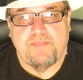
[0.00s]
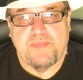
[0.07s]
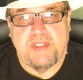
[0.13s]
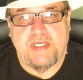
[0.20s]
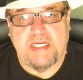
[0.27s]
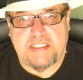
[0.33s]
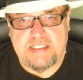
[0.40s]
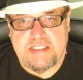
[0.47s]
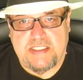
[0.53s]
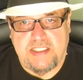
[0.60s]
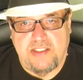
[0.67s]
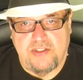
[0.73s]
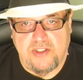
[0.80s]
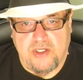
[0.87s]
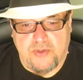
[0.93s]
The next thing
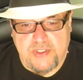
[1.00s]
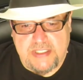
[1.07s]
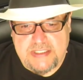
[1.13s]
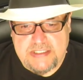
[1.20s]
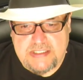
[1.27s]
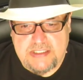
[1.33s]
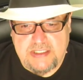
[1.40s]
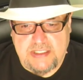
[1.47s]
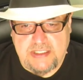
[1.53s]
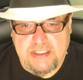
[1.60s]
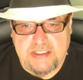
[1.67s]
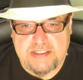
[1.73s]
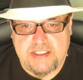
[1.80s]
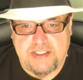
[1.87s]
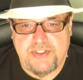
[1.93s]
you notice
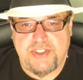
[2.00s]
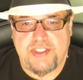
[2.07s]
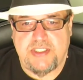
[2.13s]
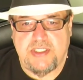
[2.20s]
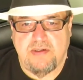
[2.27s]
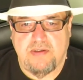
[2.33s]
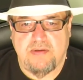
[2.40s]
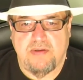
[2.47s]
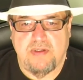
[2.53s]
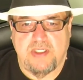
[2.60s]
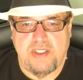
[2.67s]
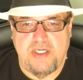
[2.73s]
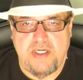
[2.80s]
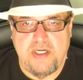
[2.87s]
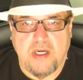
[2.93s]
is the sheer
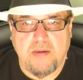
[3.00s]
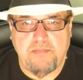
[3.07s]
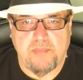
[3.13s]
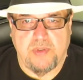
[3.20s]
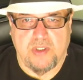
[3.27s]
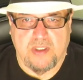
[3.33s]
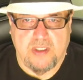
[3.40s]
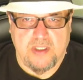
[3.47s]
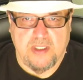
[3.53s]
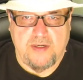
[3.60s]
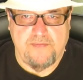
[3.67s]
number